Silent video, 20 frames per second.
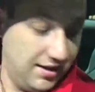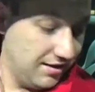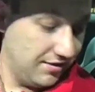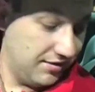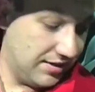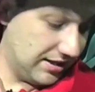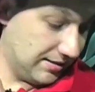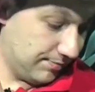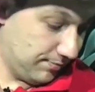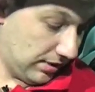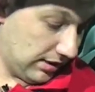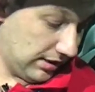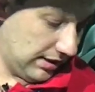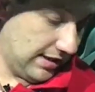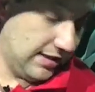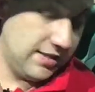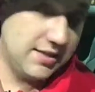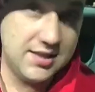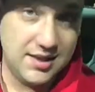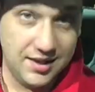There's
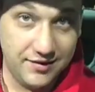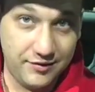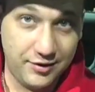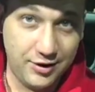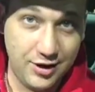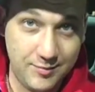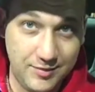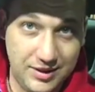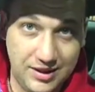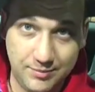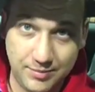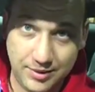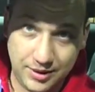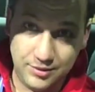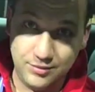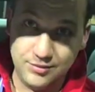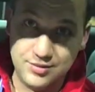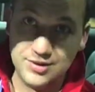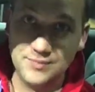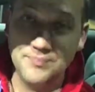plenty of room in the
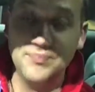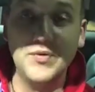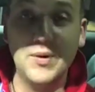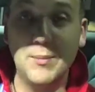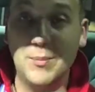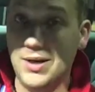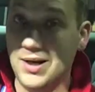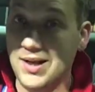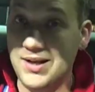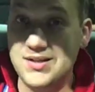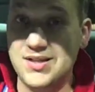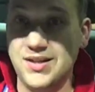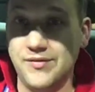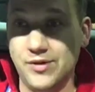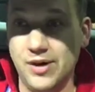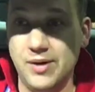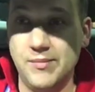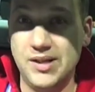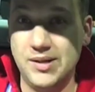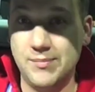boot, plenty of
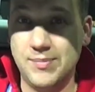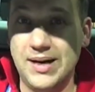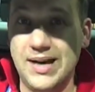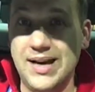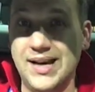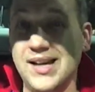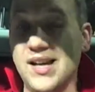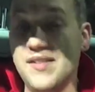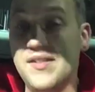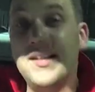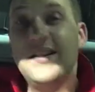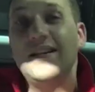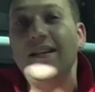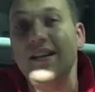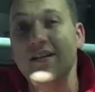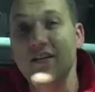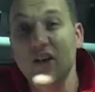room in the back, and this is